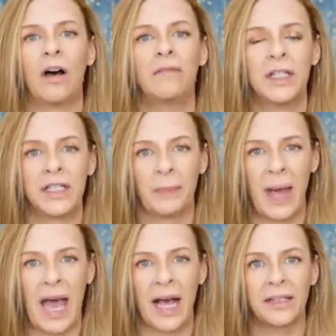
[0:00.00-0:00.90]
of this
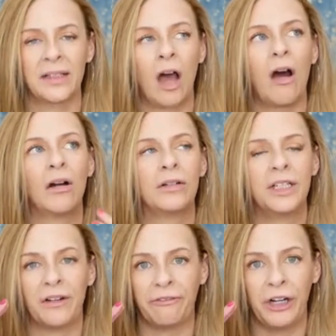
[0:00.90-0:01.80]
mask are
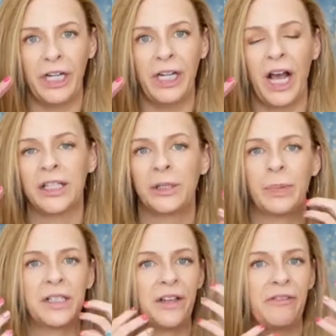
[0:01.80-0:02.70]
different on
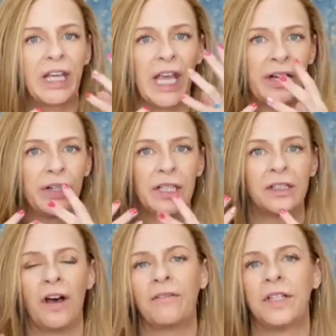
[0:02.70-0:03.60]
specific
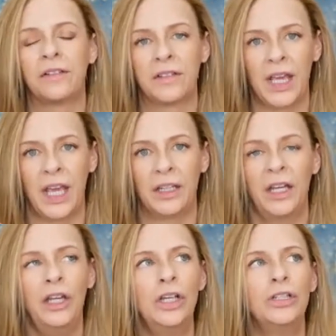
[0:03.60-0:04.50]
areas of the skin
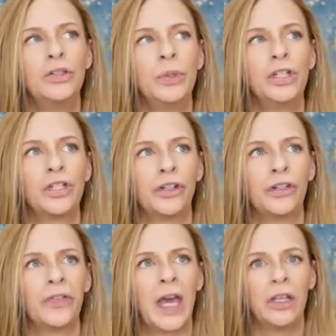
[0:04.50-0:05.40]
to
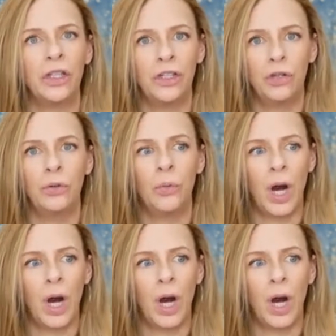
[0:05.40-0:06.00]
ensure that you